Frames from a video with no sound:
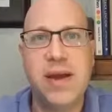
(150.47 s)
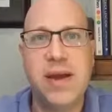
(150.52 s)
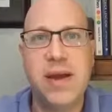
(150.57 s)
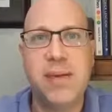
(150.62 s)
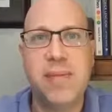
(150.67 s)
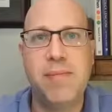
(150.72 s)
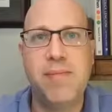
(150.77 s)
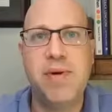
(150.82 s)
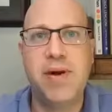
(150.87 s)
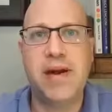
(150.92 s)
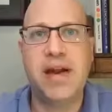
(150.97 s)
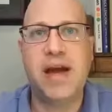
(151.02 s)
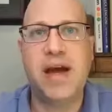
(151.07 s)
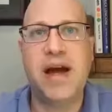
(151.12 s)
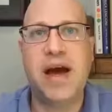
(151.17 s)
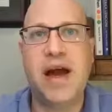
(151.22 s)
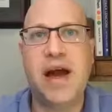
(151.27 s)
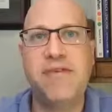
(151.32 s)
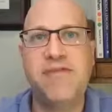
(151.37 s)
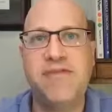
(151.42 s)
but
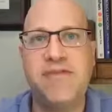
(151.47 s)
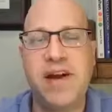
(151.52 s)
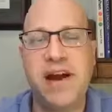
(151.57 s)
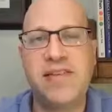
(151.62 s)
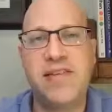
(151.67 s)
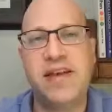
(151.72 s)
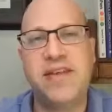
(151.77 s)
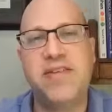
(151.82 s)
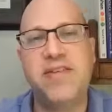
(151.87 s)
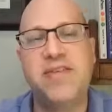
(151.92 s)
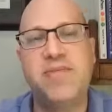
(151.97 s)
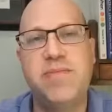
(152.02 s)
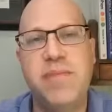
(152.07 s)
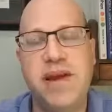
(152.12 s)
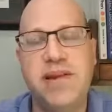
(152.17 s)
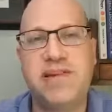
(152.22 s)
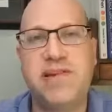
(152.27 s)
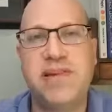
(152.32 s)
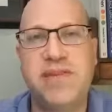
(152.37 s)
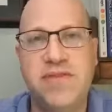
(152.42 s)
I find that
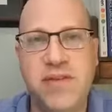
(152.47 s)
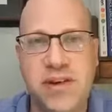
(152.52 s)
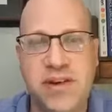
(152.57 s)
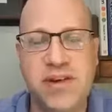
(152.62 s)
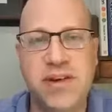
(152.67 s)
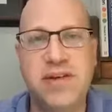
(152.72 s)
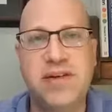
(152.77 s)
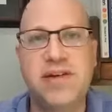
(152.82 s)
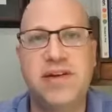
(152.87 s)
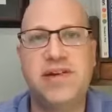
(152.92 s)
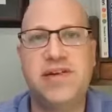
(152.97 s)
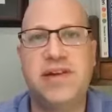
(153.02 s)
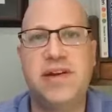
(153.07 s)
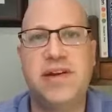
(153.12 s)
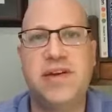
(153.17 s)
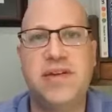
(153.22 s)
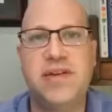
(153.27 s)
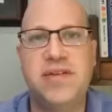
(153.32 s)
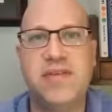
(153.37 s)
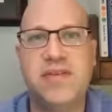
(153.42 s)
especially for younger
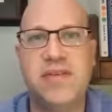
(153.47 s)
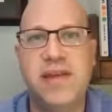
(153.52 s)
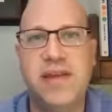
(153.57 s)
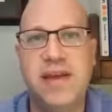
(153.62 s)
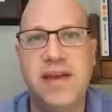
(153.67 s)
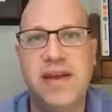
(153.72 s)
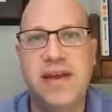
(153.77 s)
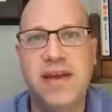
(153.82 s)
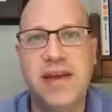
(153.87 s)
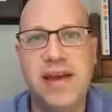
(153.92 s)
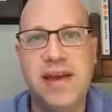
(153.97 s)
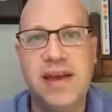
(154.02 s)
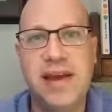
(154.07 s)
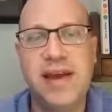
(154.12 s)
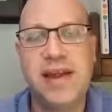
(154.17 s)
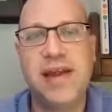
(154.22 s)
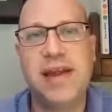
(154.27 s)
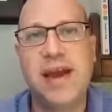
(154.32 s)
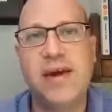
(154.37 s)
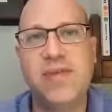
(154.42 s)
engineers,
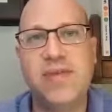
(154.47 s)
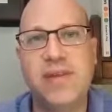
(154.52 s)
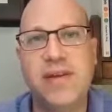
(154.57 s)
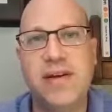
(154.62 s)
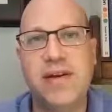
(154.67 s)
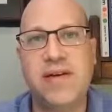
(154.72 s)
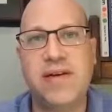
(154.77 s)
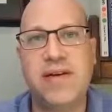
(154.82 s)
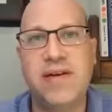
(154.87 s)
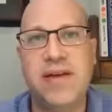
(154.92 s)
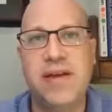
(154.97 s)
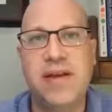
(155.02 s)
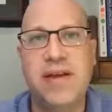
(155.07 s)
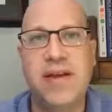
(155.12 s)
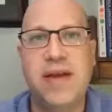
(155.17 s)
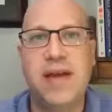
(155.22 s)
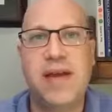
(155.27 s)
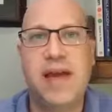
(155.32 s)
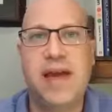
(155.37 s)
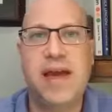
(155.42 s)
getting out there
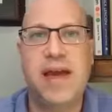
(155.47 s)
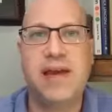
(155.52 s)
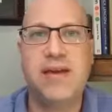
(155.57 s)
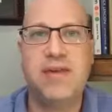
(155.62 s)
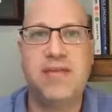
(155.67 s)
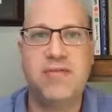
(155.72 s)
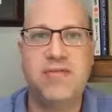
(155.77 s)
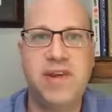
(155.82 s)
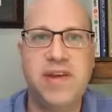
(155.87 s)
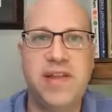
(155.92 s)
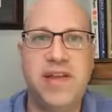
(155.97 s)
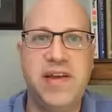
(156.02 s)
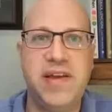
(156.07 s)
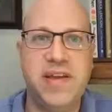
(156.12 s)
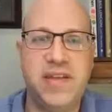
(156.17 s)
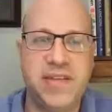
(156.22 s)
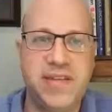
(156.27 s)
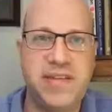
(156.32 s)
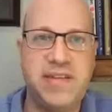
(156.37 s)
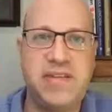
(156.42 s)
and really
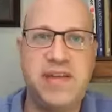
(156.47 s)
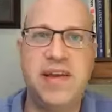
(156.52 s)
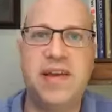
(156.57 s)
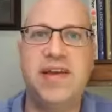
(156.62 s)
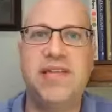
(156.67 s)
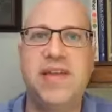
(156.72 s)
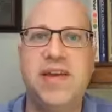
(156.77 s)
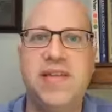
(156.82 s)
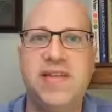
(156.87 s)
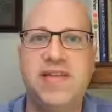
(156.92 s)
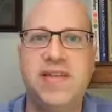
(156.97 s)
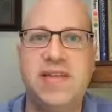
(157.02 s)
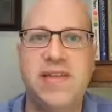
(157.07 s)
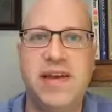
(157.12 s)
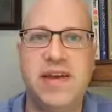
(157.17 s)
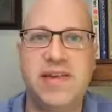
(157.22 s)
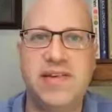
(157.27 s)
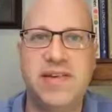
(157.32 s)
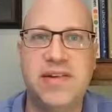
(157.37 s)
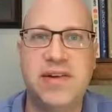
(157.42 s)
seeing the
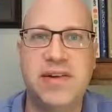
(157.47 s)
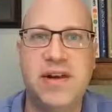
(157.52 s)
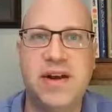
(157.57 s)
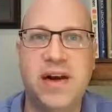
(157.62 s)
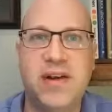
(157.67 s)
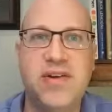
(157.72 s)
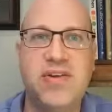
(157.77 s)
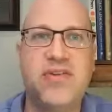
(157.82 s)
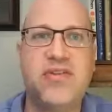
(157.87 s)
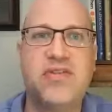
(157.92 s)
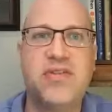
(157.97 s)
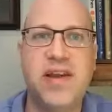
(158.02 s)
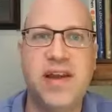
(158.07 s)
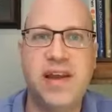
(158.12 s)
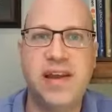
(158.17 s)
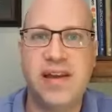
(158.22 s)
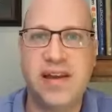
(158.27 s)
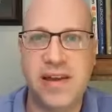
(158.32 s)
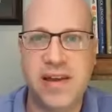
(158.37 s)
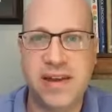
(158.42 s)
installation,
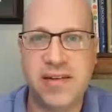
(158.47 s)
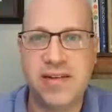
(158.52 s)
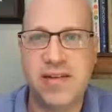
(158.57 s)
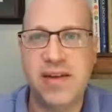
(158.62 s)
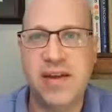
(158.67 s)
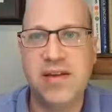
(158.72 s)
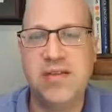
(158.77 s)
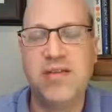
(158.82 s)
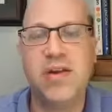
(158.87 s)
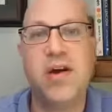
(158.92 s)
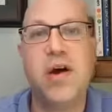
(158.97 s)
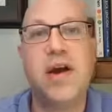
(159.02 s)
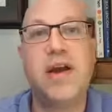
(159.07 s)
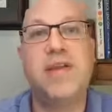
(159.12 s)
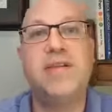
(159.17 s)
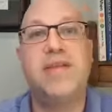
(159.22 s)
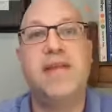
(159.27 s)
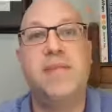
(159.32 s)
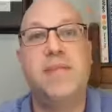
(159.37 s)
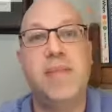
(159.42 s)
understanding it, talking
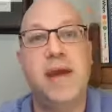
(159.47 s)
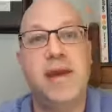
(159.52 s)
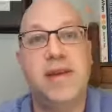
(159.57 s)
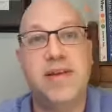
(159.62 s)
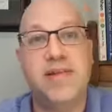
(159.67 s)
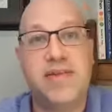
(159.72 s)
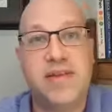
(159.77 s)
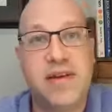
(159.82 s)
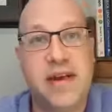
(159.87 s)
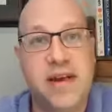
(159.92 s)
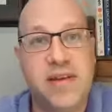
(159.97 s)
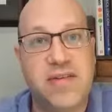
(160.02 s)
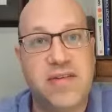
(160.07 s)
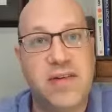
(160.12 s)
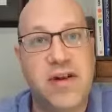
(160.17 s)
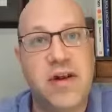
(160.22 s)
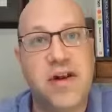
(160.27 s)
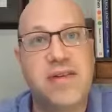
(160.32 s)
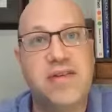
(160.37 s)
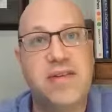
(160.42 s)
to the maintenance guys,
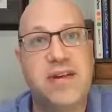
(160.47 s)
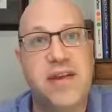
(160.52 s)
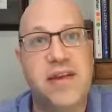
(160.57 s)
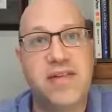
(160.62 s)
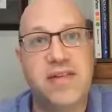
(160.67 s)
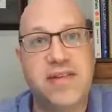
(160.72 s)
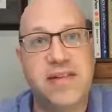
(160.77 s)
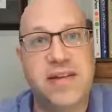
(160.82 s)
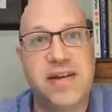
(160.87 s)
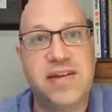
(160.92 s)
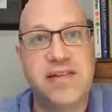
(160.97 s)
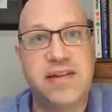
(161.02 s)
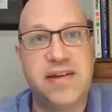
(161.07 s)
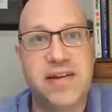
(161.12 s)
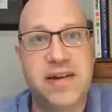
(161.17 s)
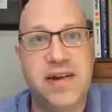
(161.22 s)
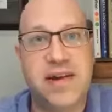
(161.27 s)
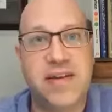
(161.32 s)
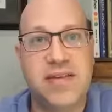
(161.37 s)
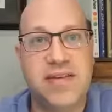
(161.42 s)
talking to the installation
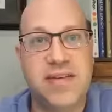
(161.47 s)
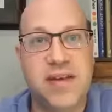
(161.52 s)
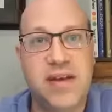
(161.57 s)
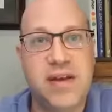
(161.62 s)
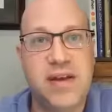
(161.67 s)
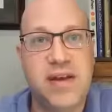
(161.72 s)
guys,